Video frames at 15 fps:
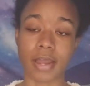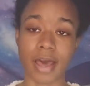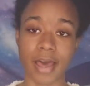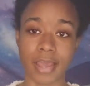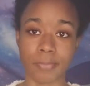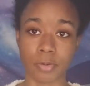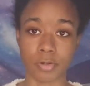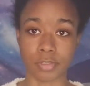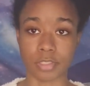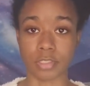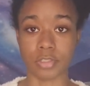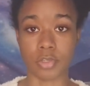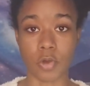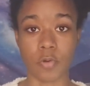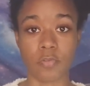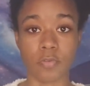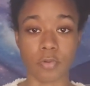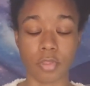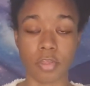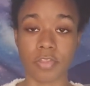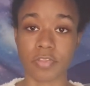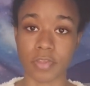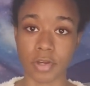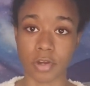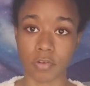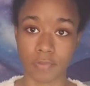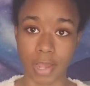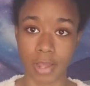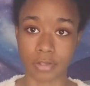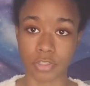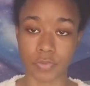I personally go for the thinner route,